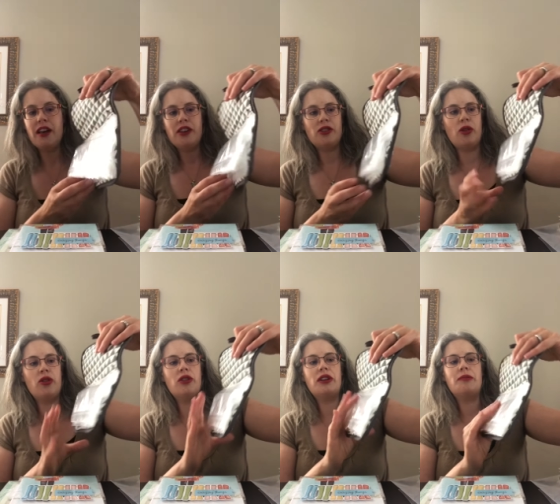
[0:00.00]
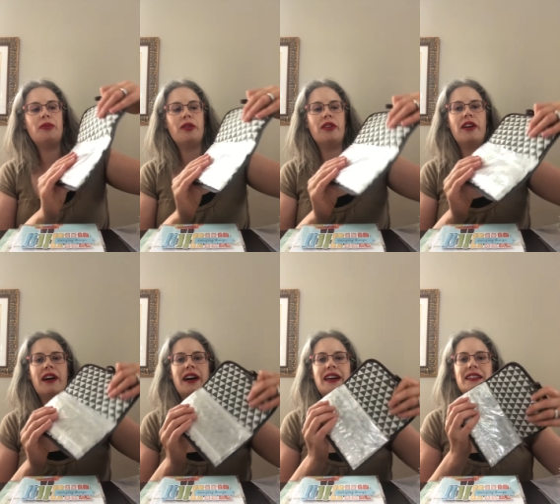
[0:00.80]
So you can
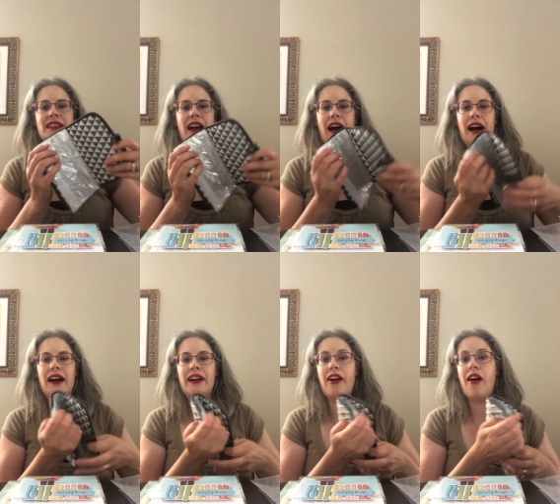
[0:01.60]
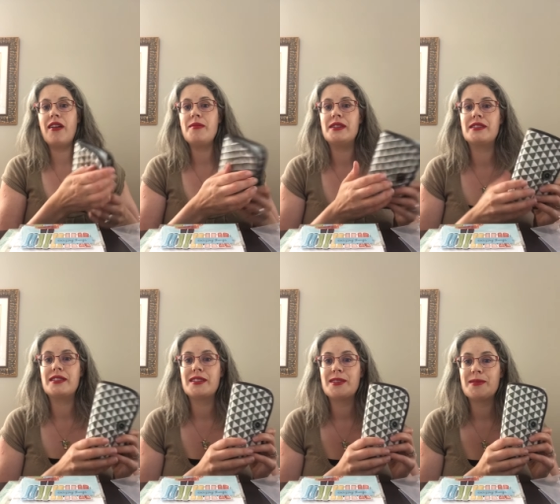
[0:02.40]
put
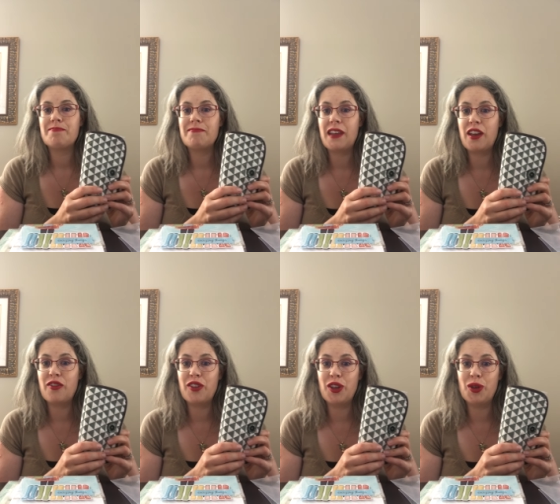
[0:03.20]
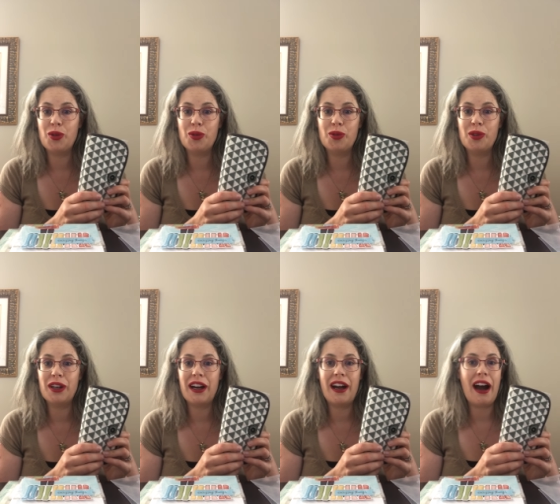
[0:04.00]
condiments if you
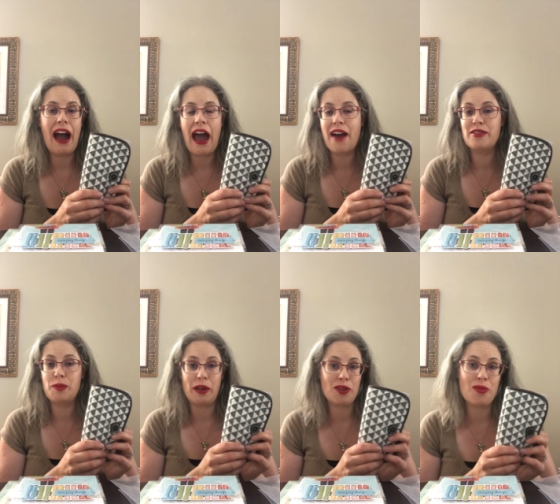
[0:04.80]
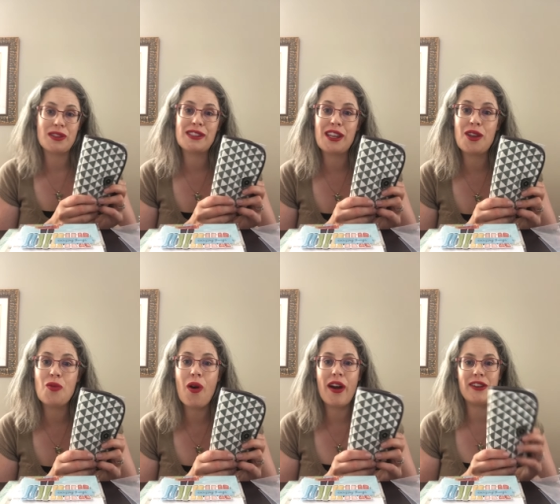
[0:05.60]
have special ones that you
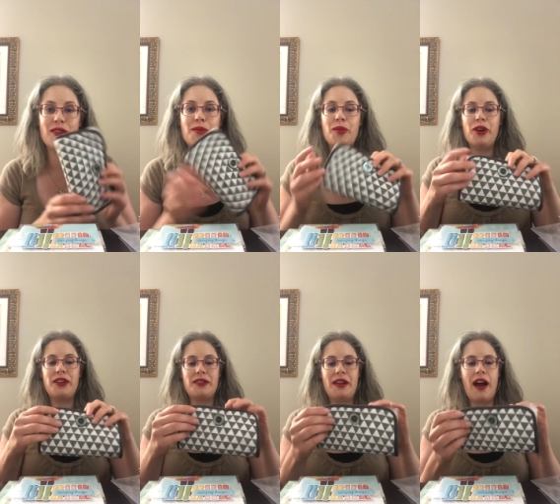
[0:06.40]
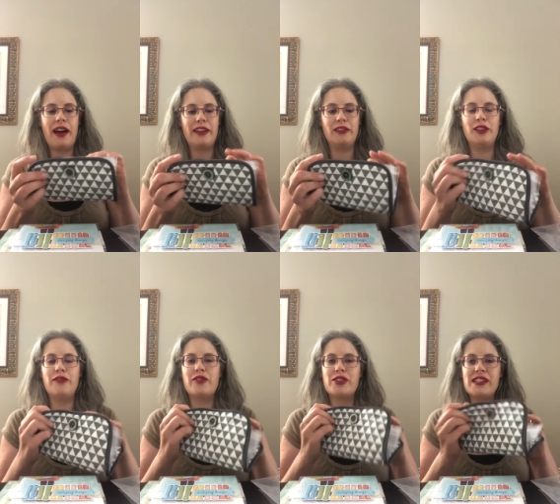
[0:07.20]
want. You can put your little
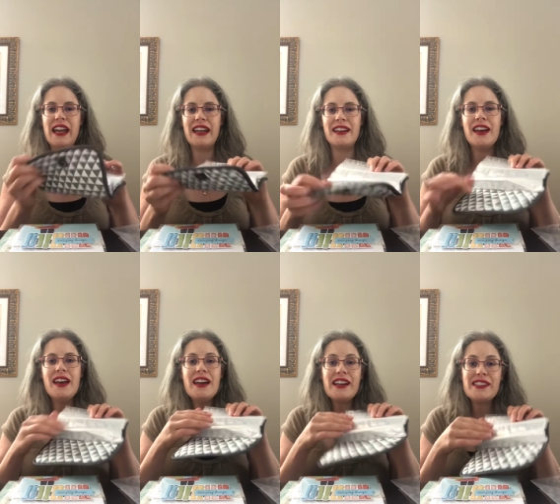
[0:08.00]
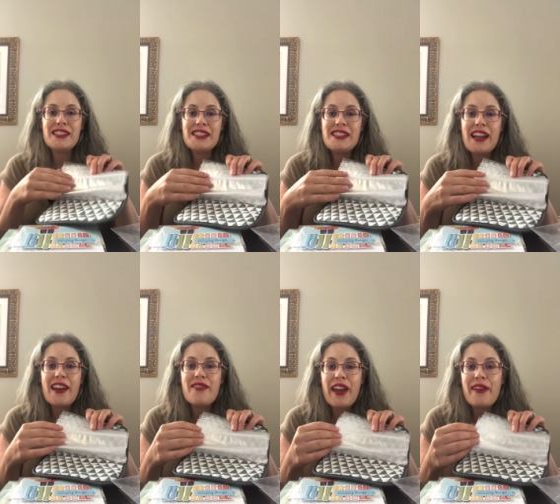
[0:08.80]
first aid, because
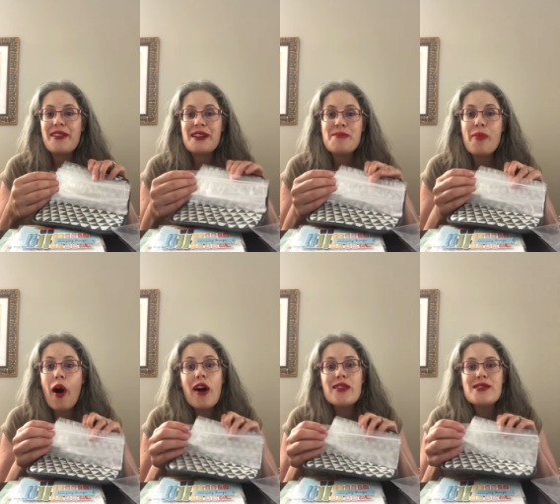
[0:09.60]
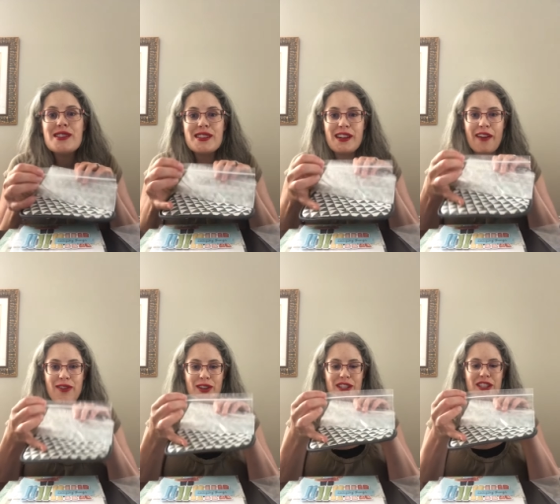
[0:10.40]
instead of carrying bottles of
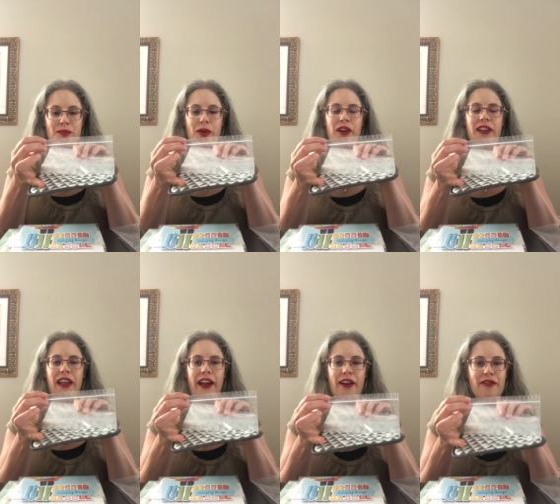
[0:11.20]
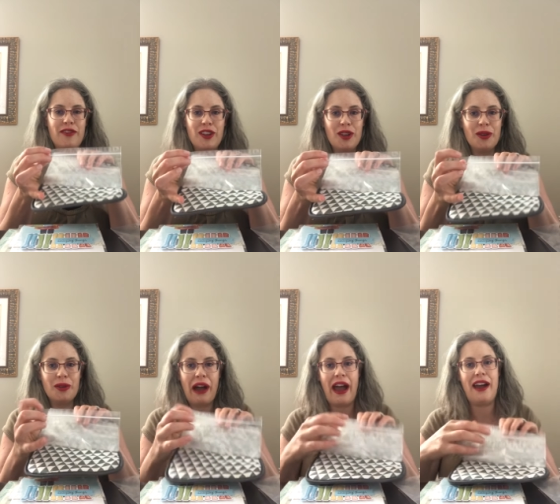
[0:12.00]
stuff, you could just put like a
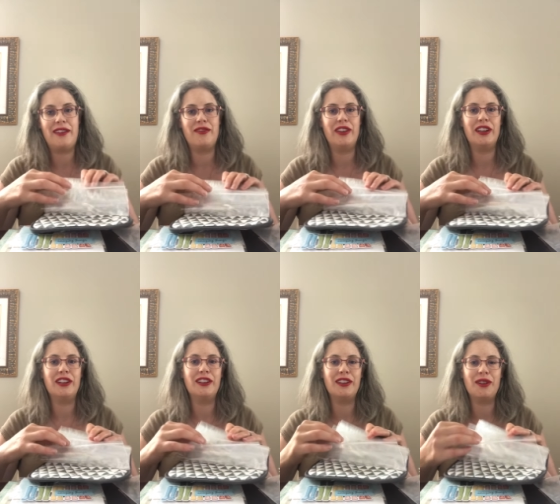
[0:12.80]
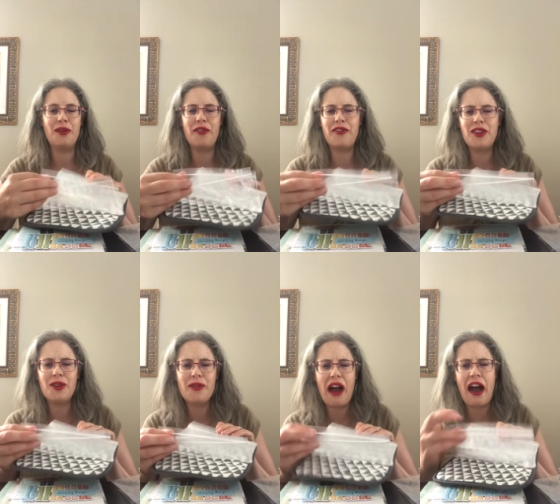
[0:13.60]
few Advil, a
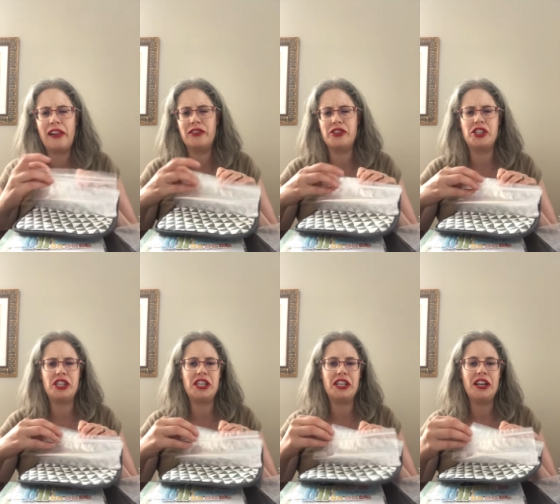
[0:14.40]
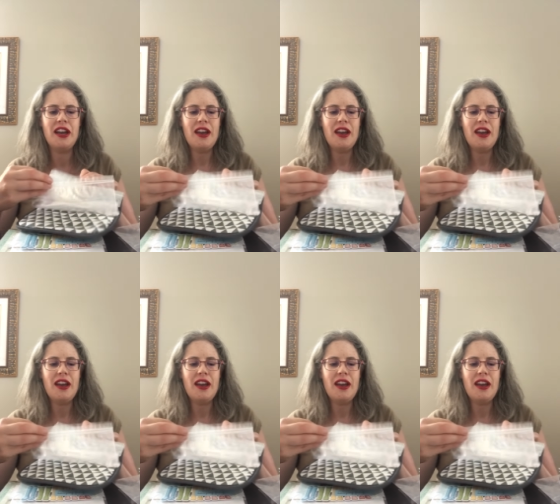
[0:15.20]
few allergy.